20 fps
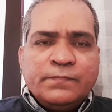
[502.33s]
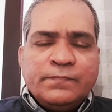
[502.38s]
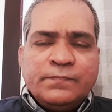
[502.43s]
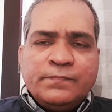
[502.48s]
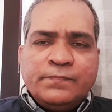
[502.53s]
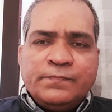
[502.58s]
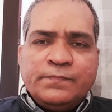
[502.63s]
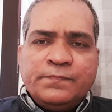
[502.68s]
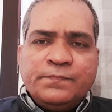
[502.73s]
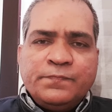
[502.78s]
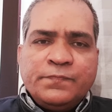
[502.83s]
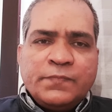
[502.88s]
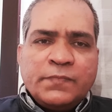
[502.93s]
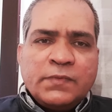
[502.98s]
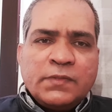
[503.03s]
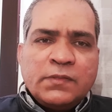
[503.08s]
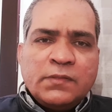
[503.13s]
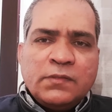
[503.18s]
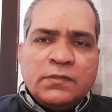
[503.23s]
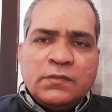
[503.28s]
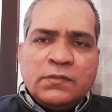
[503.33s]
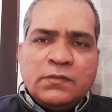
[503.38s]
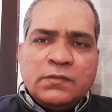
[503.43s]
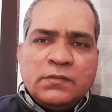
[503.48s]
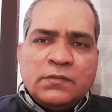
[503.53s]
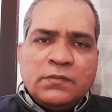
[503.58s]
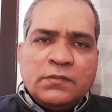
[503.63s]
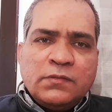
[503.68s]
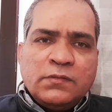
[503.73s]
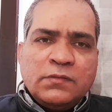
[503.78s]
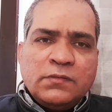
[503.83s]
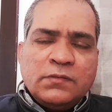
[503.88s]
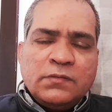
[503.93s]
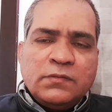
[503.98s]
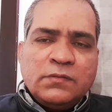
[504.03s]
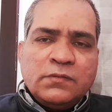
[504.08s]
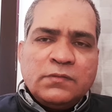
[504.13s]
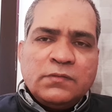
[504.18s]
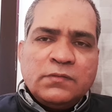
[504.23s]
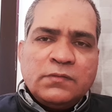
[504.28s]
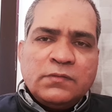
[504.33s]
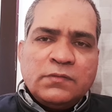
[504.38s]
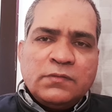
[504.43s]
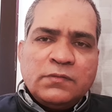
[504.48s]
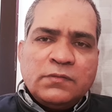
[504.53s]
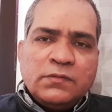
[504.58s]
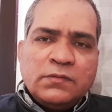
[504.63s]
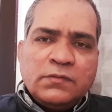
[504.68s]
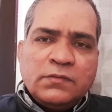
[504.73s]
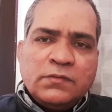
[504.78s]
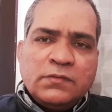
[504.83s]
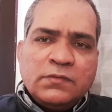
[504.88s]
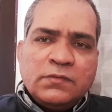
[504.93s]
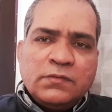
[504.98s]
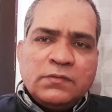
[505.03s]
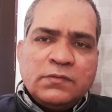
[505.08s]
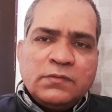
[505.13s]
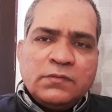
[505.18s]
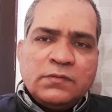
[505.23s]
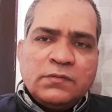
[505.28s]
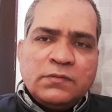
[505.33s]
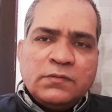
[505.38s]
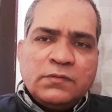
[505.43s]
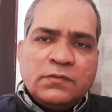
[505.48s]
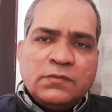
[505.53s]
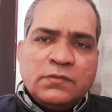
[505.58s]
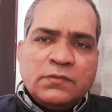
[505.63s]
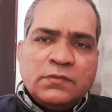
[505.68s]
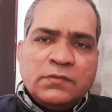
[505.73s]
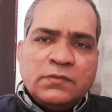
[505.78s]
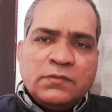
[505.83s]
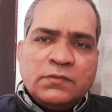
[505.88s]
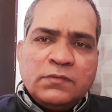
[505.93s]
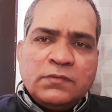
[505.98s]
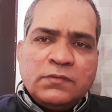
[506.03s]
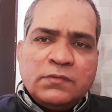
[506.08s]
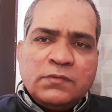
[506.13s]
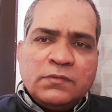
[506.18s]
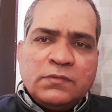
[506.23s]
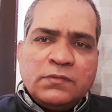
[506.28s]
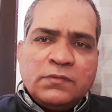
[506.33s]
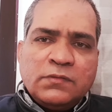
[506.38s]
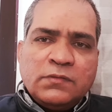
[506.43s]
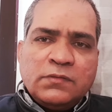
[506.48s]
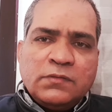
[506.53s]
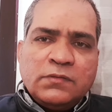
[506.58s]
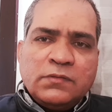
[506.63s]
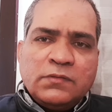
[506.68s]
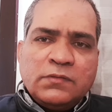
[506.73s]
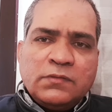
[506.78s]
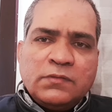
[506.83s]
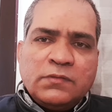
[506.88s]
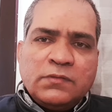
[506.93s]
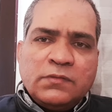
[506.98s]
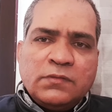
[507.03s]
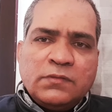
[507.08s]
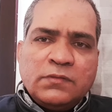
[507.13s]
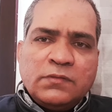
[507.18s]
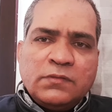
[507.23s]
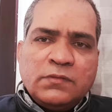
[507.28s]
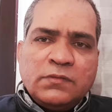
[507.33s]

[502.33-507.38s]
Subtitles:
(no one is talking)